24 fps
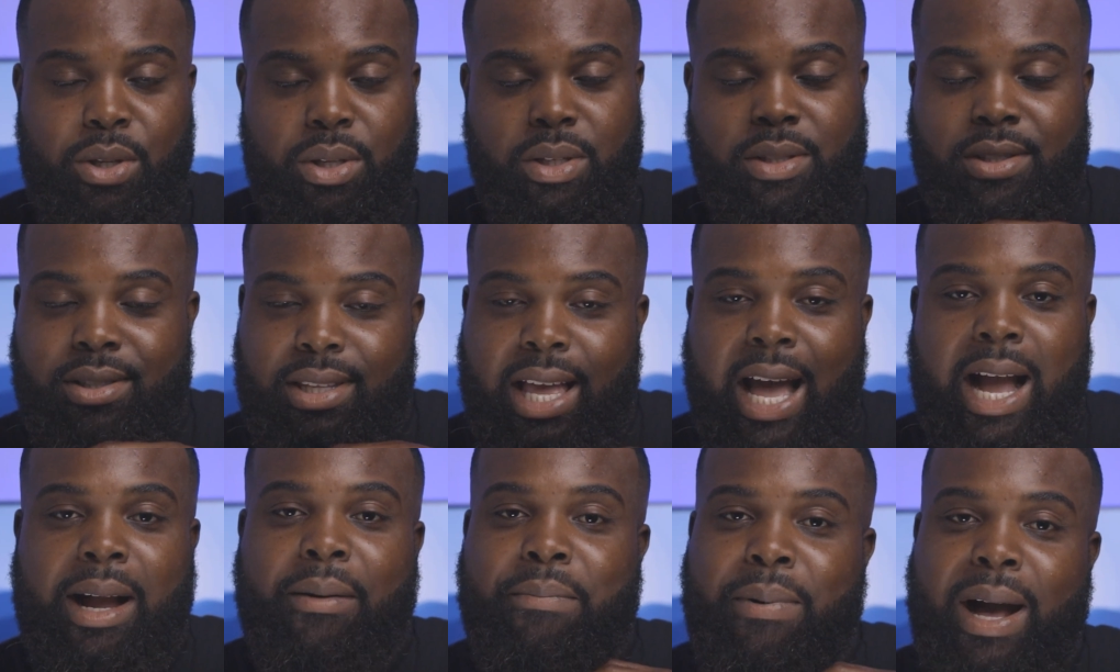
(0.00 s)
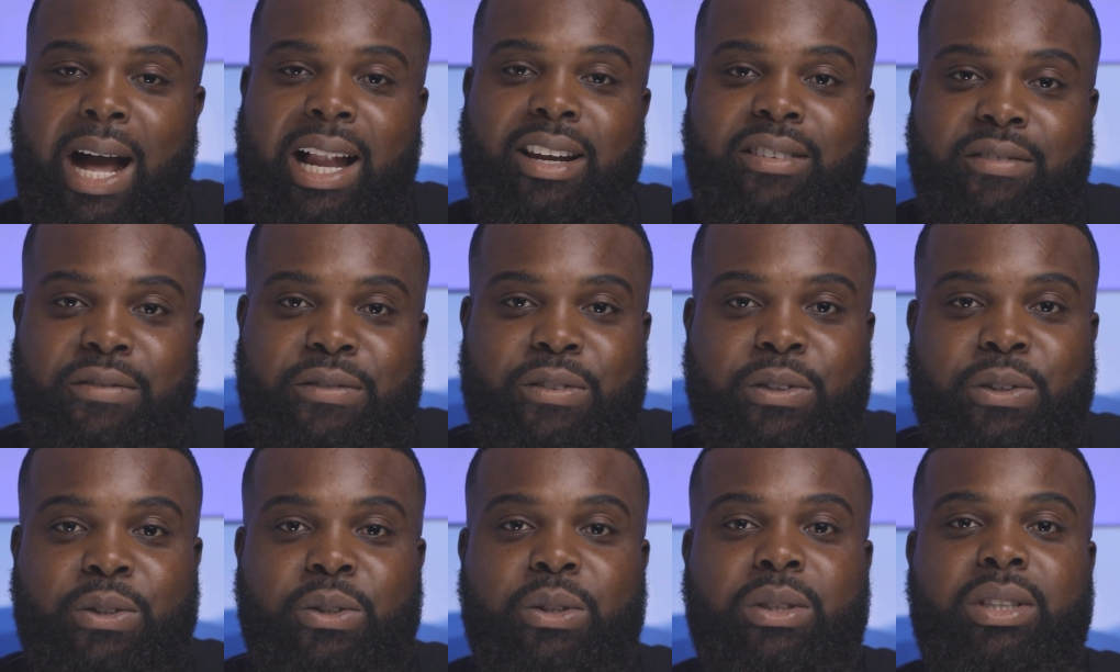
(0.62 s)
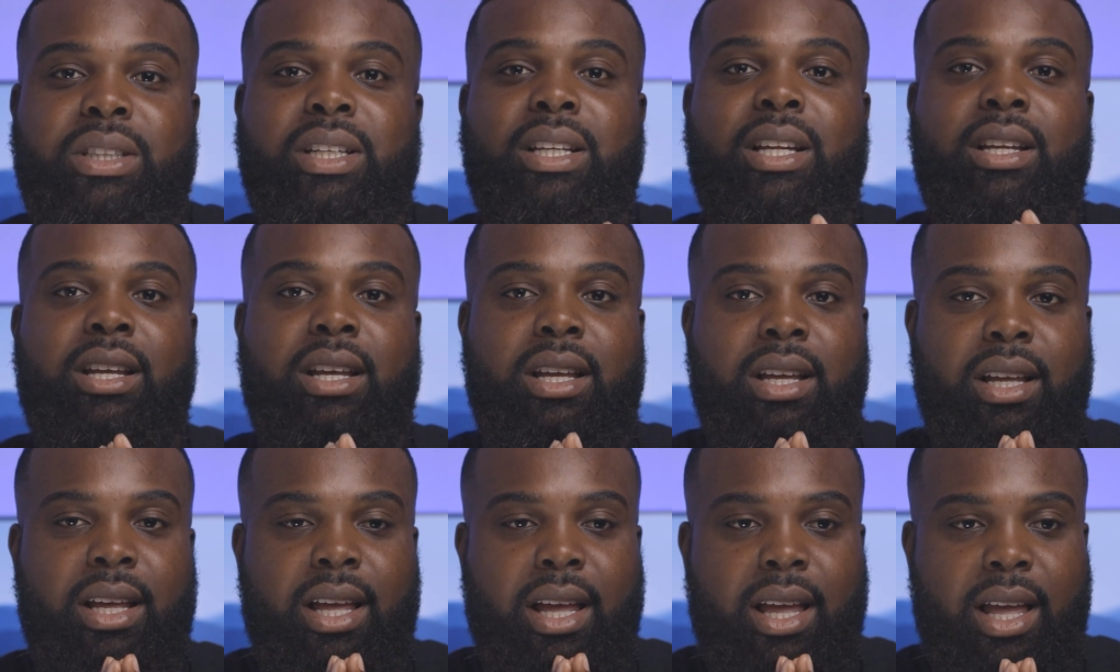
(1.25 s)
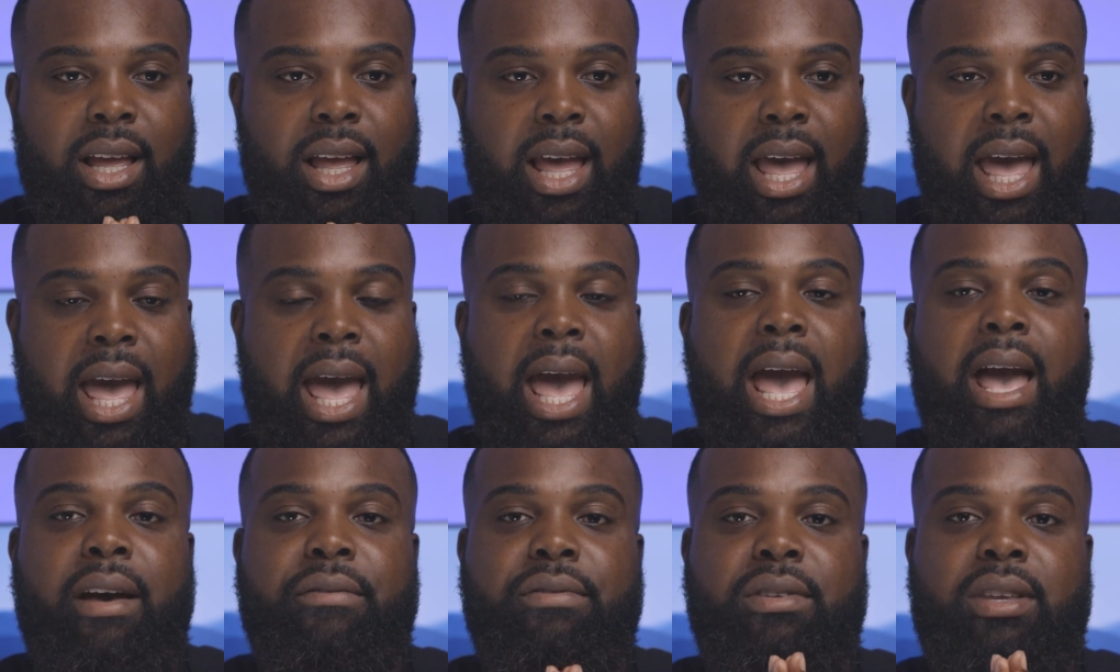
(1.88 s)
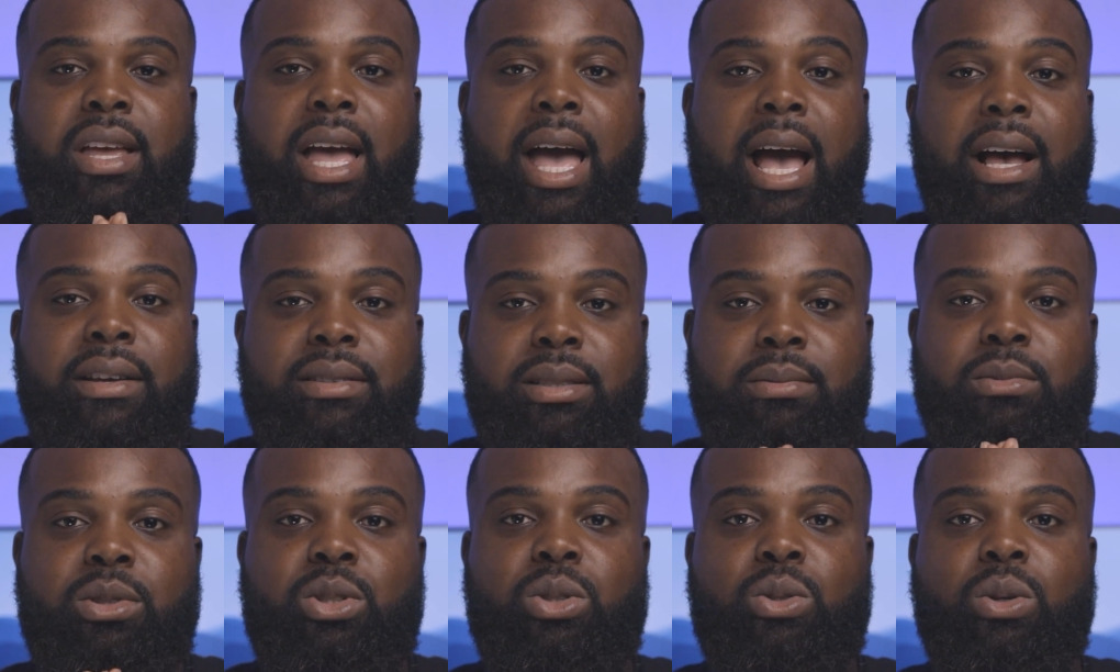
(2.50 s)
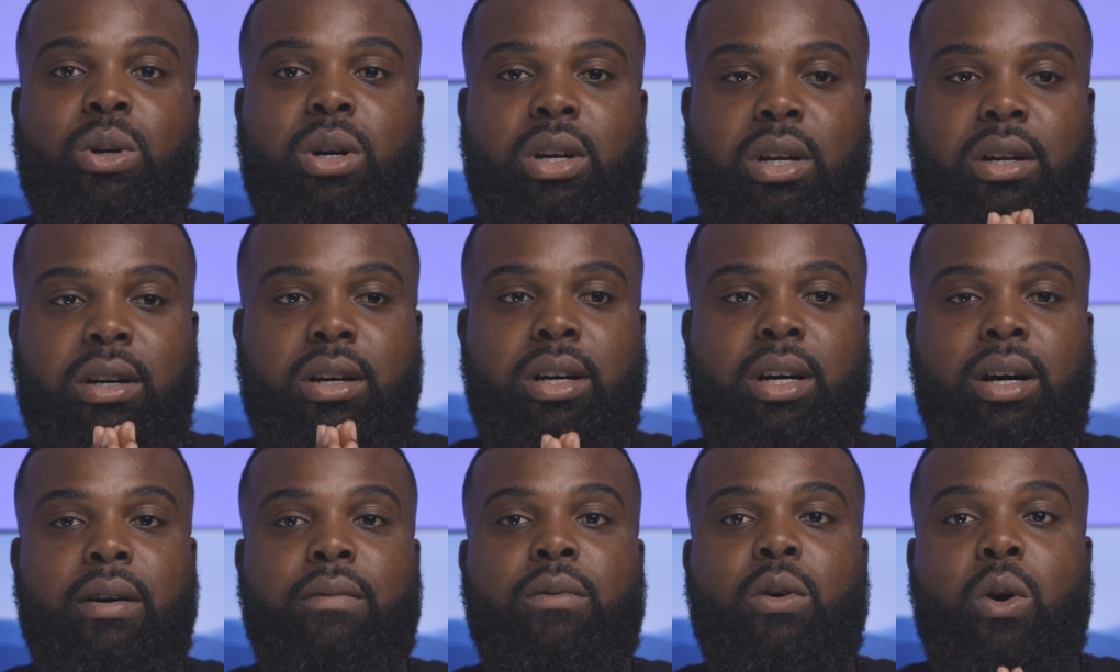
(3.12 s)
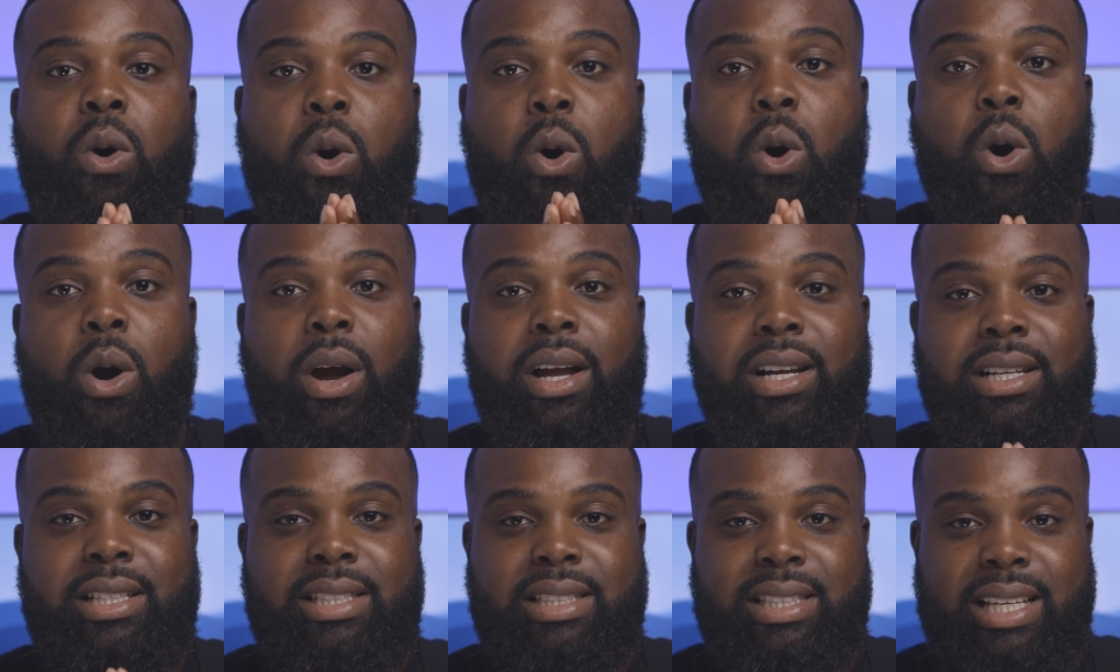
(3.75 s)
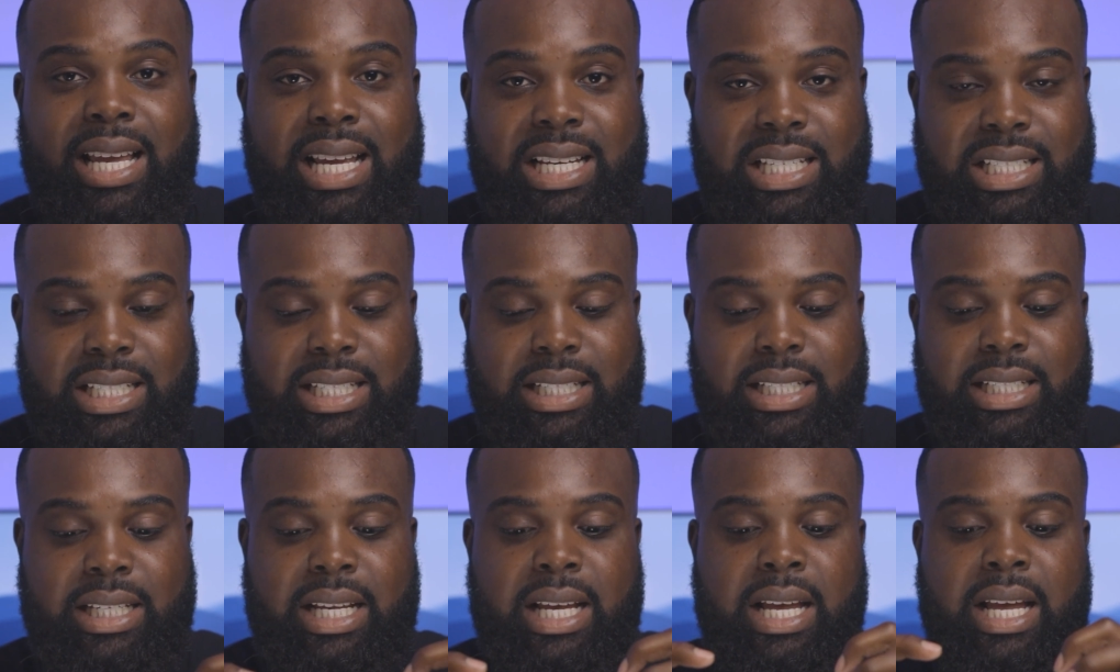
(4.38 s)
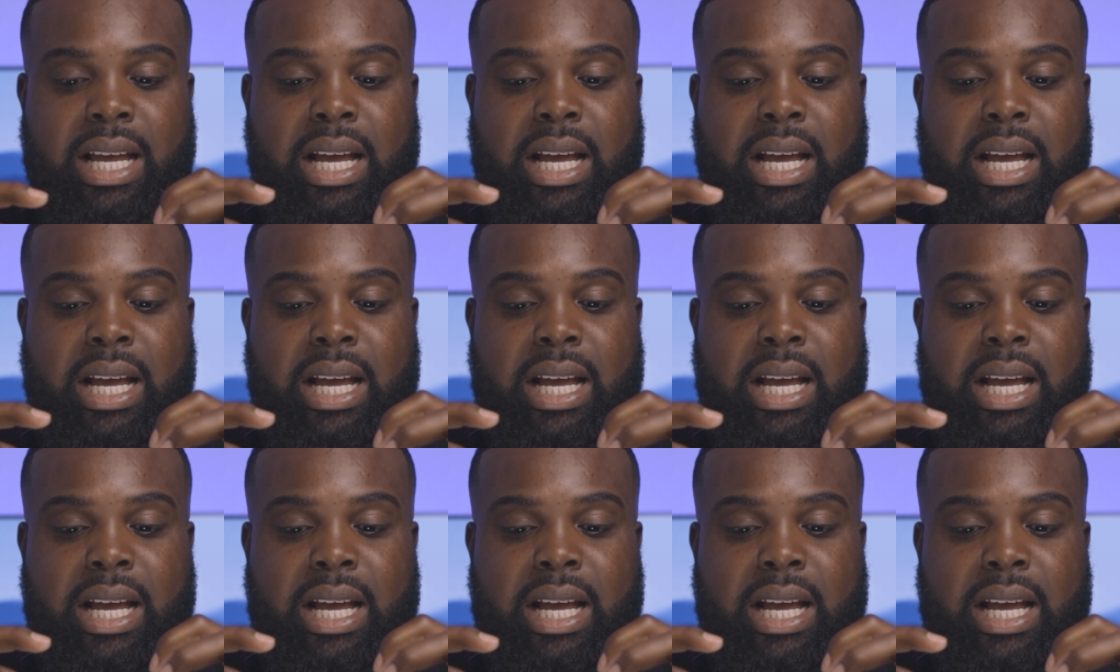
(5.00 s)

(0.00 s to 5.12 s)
Stockpiling food have to have some sort of organization